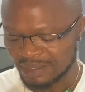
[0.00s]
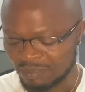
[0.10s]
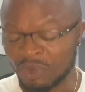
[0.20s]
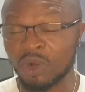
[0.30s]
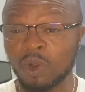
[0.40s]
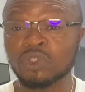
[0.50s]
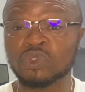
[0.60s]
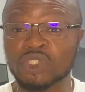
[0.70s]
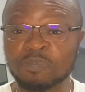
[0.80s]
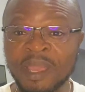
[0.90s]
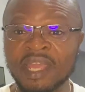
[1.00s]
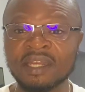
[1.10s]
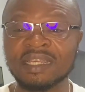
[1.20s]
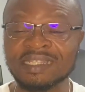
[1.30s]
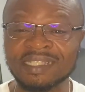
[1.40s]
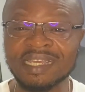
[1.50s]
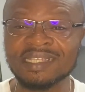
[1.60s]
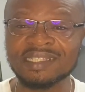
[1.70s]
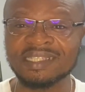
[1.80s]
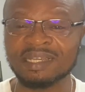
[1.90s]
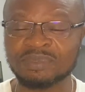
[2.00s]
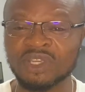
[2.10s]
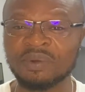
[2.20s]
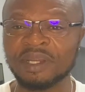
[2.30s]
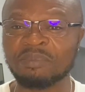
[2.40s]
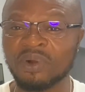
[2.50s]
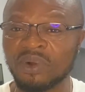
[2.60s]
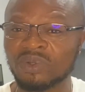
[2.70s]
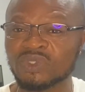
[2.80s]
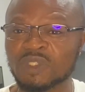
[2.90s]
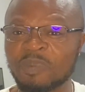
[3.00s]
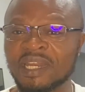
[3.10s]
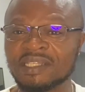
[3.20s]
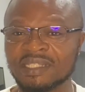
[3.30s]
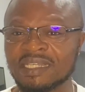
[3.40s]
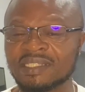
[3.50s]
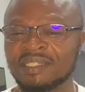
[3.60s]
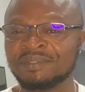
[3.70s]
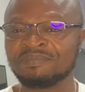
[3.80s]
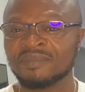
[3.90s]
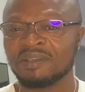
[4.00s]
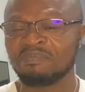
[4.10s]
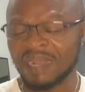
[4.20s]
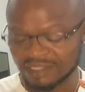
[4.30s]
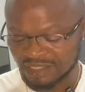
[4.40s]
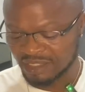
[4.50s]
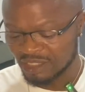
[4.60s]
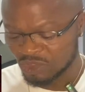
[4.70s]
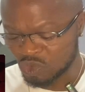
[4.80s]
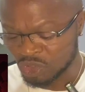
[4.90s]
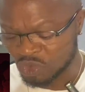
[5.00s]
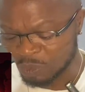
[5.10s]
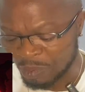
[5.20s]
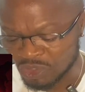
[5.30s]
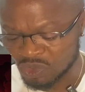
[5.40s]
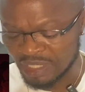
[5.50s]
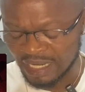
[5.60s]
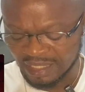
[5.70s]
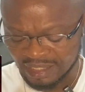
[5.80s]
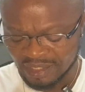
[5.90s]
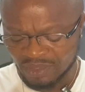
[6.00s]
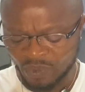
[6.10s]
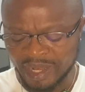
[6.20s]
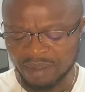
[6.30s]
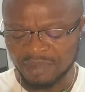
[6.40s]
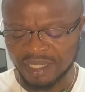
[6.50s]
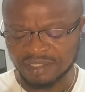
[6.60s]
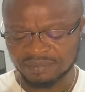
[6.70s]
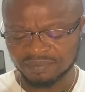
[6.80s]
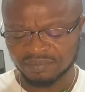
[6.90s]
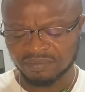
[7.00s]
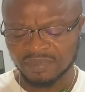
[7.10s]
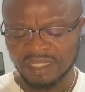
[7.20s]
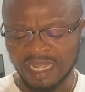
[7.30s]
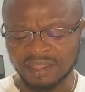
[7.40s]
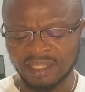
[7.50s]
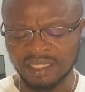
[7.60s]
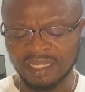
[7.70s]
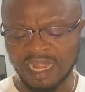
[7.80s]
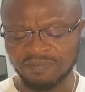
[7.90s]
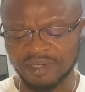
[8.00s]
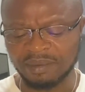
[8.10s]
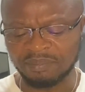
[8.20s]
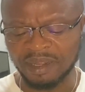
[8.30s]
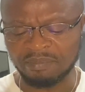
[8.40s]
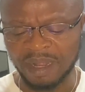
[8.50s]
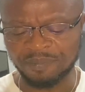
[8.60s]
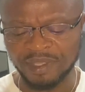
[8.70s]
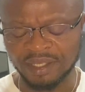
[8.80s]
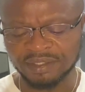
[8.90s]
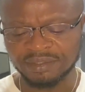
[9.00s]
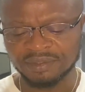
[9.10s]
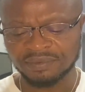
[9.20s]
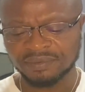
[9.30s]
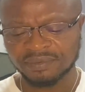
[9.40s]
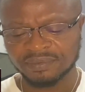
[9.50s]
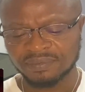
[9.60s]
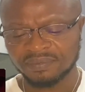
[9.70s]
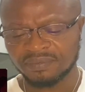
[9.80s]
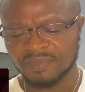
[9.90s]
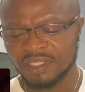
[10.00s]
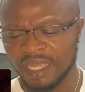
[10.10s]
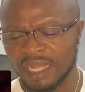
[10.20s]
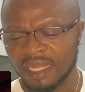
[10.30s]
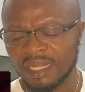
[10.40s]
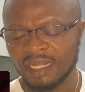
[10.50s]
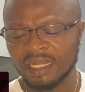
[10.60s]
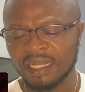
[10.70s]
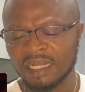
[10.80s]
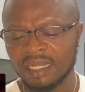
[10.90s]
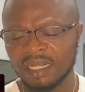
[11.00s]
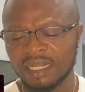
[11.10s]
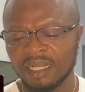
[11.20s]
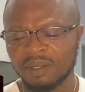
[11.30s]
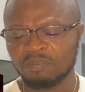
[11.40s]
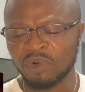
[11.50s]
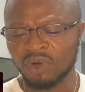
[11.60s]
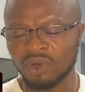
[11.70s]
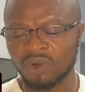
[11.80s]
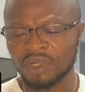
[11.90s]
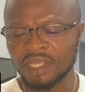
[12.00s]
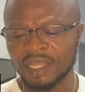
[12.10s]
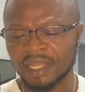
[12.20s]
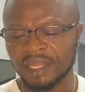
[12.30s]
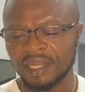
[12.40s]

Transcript: Morocco to Spain is easy. I'm sorry, Morocco to Spain is easy. But through to Portugal, wait a minute. I think I have the map here. Yeah. Morocco here.